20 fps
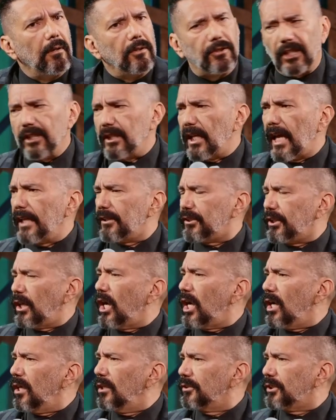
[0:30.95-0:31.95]
She's like,
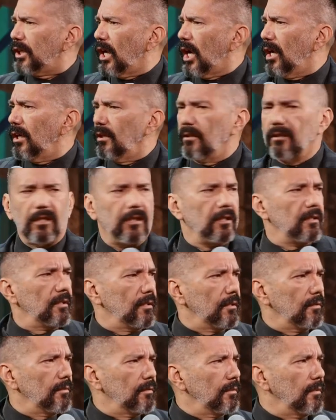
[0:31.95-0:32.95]
sir,
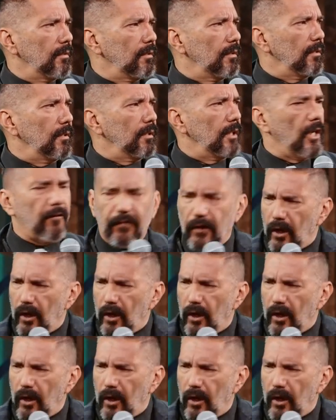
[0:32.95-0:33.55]
if